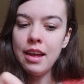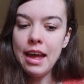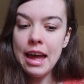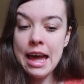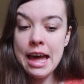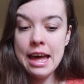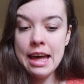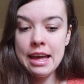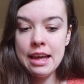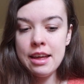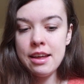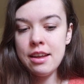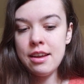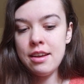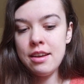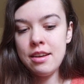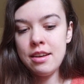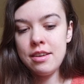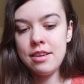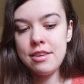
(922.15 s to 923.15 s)

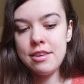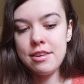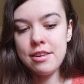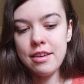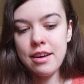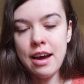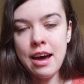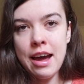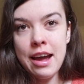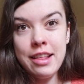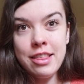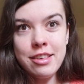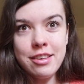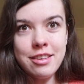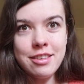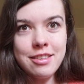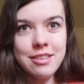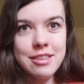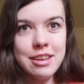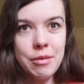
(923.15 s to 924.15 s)
And I
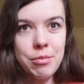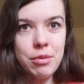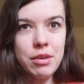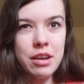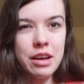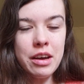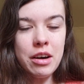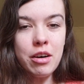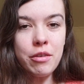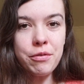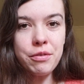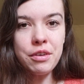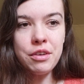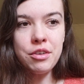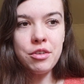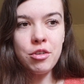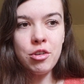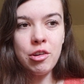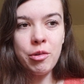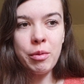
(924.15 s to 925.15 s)
just did what I often
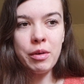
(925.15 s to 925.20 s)
do,